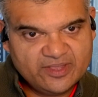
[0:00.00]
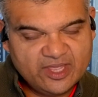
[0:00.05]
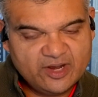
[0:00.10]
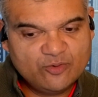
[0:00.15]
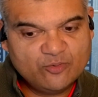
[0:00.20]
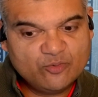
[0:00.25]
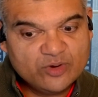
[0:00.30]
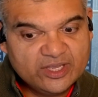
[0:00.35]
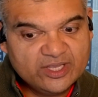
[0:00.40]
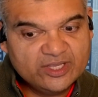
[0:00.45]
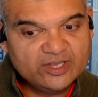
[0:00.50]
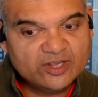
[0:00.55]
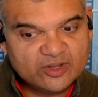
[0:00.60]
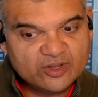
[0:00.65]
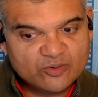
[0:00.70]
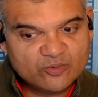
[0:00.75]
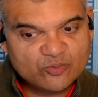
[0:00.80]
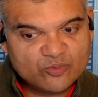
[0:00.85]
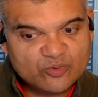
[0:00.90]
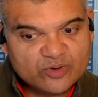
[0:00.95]
and then re-
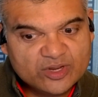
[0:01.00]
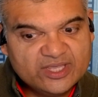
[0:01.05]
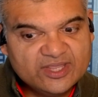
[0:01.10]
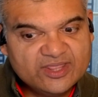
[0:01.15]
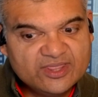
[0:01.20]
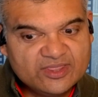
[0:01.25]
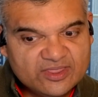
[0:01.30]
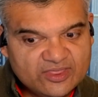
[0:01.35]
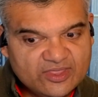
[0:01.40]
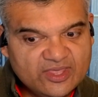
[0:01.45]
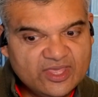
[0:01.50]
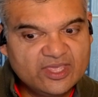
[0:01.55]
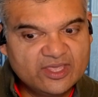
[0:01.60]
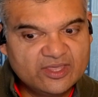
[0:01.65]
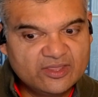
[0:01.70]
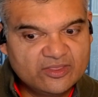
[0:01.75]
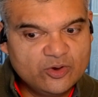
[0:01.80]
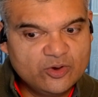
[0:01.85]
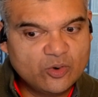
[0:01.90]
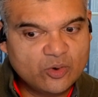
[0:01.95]

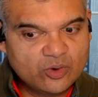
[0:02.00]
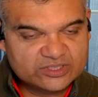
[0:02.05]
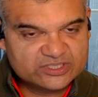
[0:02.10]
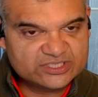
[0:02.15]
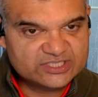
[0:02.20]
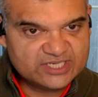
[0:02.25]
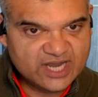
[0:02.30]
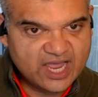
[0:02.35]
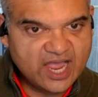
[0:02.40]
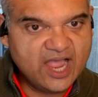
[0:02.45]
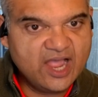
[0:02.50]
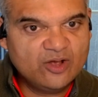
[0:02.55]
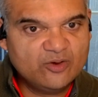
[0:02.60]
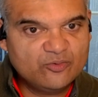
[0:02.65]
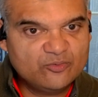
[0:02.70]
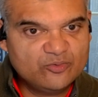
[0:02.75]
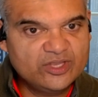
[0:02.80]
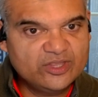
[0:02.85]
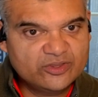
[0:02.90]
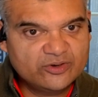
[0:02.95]
rethink your
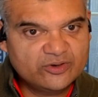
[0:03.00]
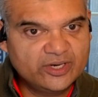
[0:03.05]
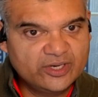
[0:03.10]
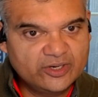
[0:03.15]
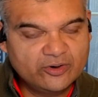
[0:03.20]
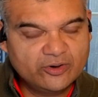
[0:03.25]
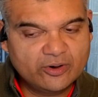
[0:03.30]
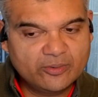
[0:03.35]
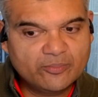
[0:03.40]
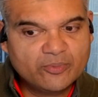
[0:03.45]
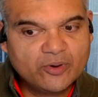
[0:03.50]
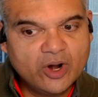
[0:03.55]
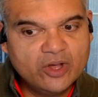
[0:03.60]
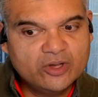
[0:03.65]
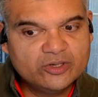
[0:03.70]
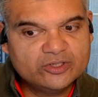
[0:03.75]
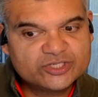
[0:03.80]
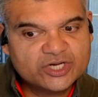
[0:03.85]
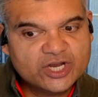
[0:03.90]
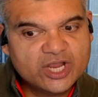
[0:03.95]
style, rethink your
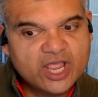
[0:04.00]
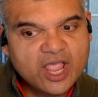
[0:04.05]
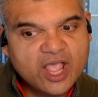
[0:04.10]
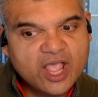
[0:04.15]
approach.